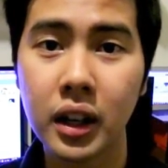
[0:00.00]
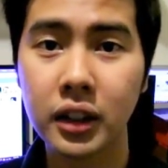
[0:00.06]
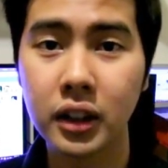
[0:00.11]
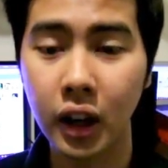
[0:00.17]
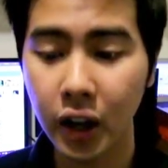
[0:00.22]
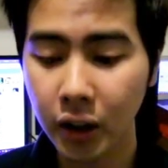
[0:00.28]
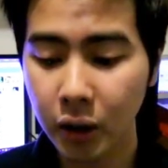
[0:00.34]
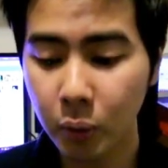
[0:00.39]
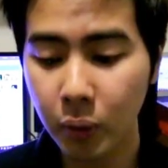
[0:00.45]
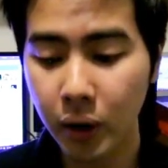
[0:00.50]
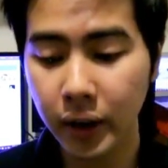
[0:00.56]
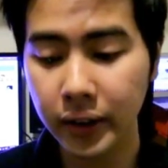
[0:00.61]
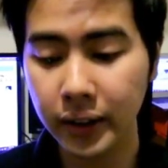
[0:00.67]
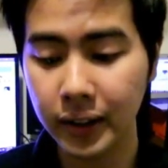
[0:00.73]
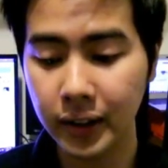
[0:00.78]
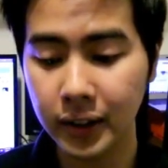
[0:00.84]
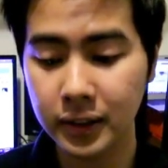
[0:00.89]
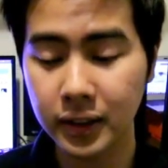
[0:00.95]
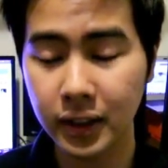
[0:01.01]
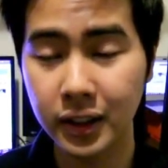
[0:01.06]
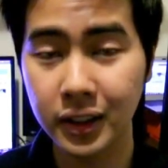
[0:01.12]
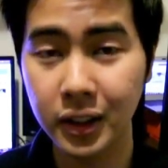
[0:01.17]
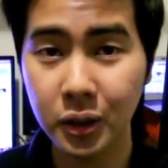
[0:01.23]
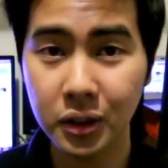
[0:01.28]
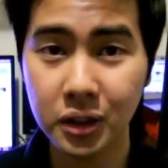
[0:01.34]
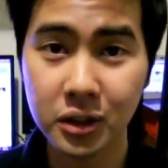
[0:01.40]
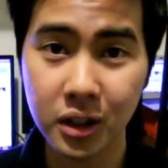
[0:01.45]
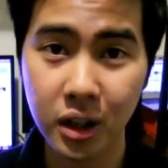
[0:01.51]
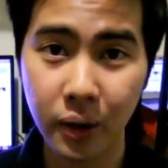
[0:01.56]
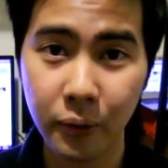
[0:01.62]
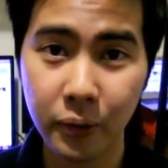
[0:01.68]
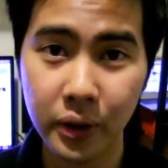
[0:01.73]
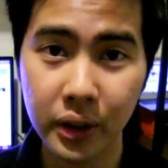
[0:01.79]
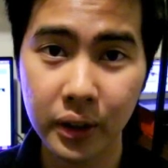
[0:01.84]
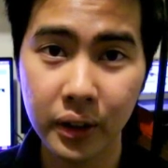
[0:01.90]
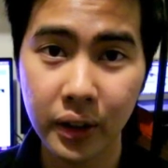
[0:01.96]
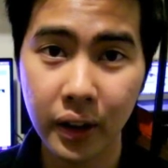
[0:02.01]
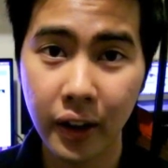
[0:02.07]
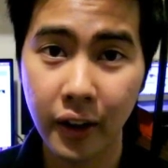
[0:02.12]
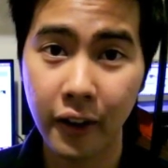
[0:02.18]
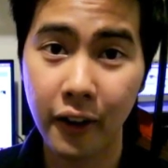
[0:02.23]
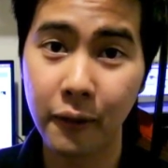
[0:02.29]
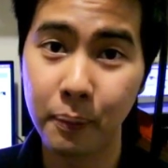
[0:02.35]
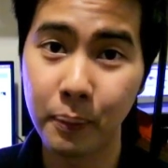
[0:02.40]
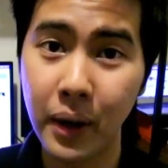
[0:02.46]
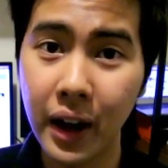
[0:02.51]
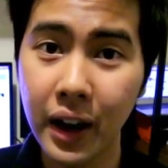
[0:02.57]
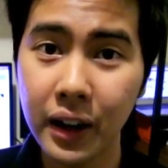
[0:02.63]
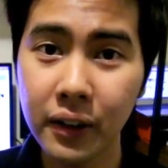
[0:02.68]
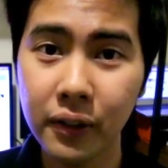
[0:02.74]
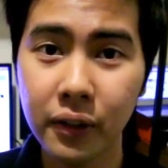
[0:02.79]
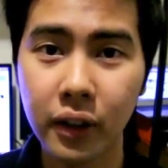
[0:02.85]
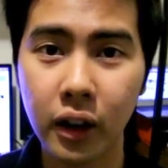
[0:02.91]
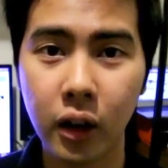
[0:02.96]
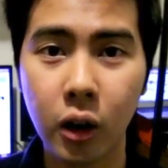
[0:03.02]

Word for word: The other one is a new discovery of mine,